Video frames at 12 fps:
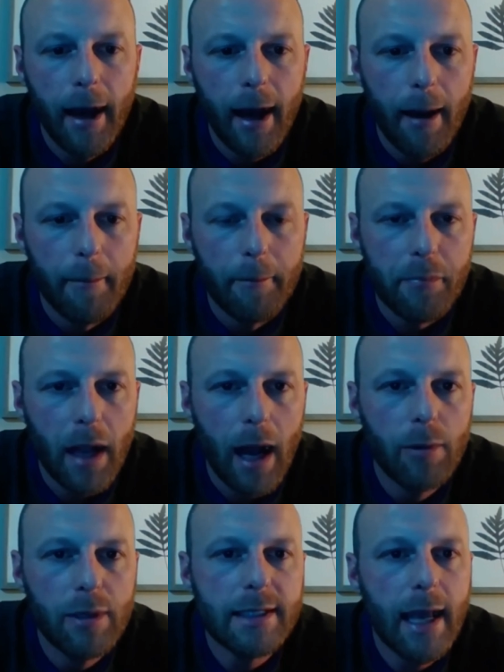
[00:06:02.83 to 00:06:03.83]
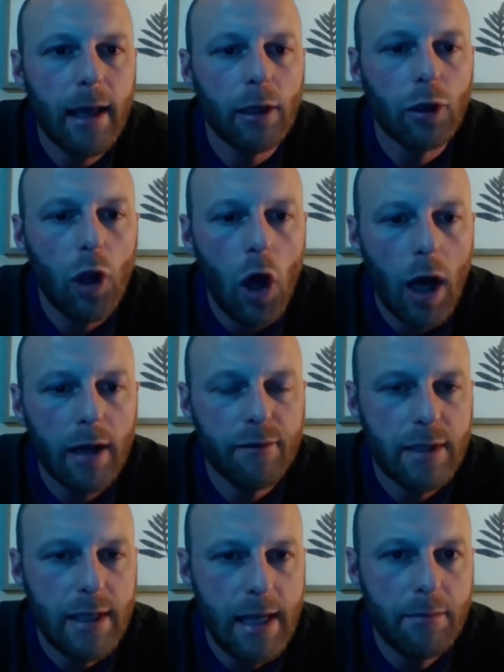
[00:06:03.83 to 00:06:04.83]
I would say a lot
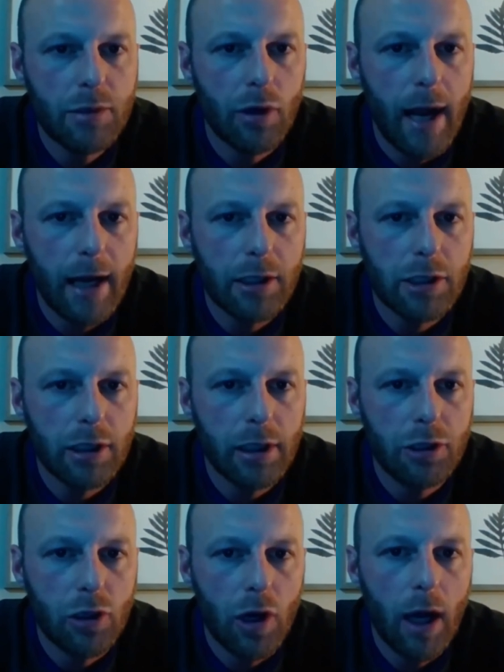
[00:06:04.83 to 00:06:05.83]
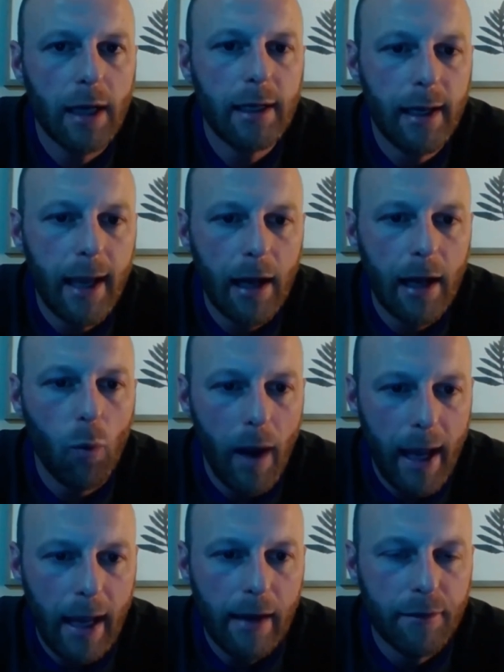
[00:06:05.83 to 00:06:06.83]
of teams are actually trying to get
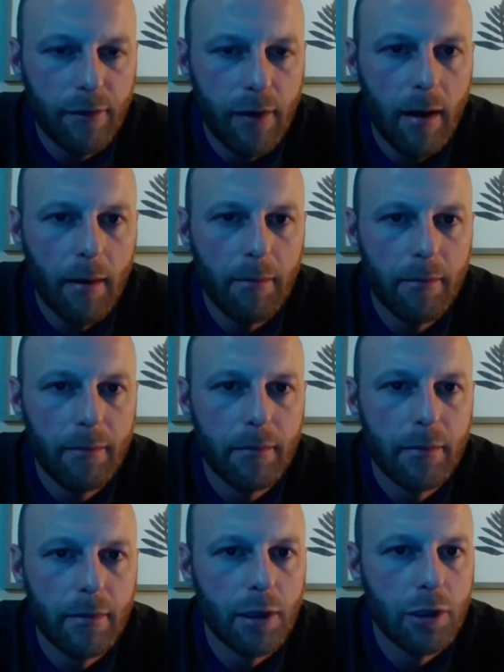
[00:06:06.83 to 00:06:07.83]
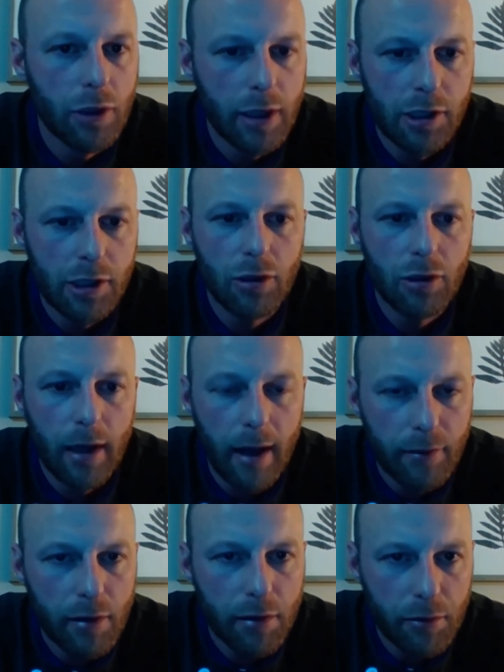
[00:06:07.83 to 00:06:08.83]
away from the traditional
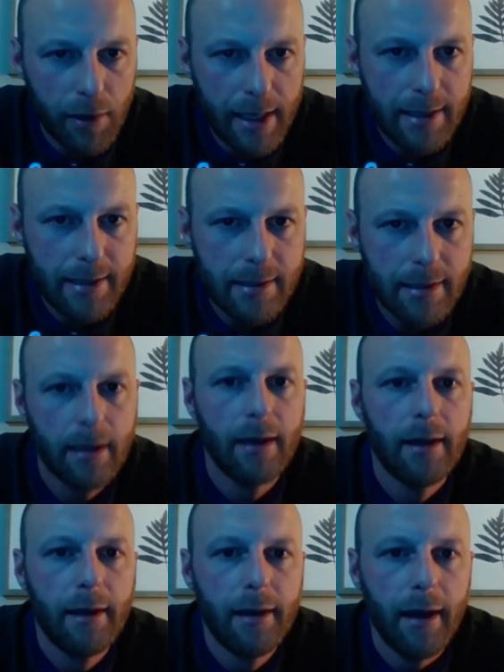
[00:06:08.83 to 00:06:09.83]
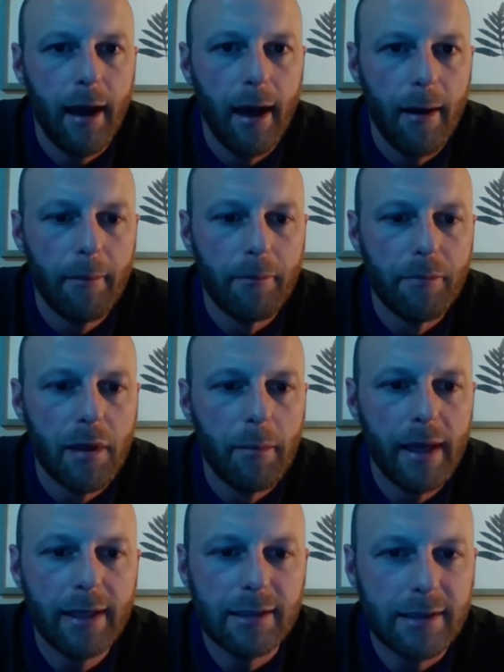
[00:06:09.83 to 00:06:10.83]
cover threes. The
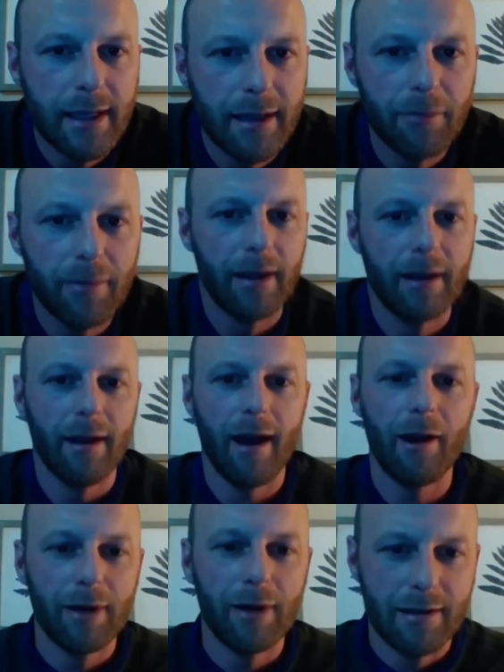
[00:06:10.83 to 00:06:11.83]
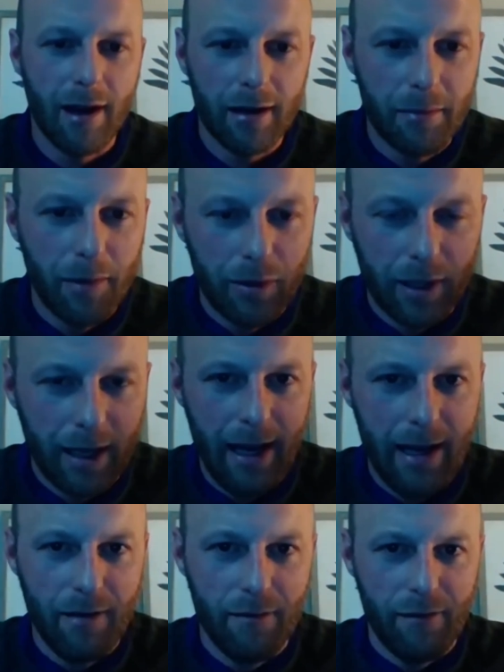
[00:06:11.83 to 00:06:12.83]
biggest thing, and I already talked about the
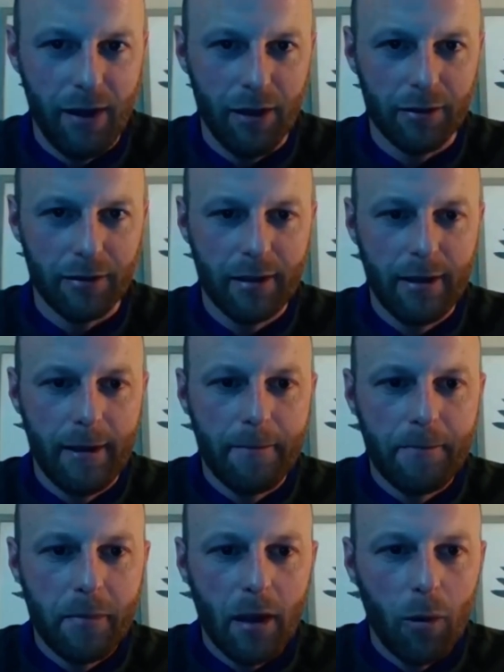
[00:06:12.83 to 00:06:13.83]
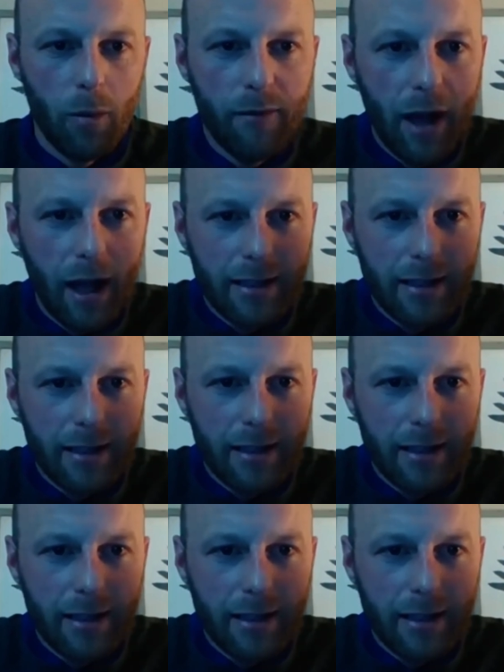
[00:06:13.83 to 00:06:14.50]
Canadian field, we've got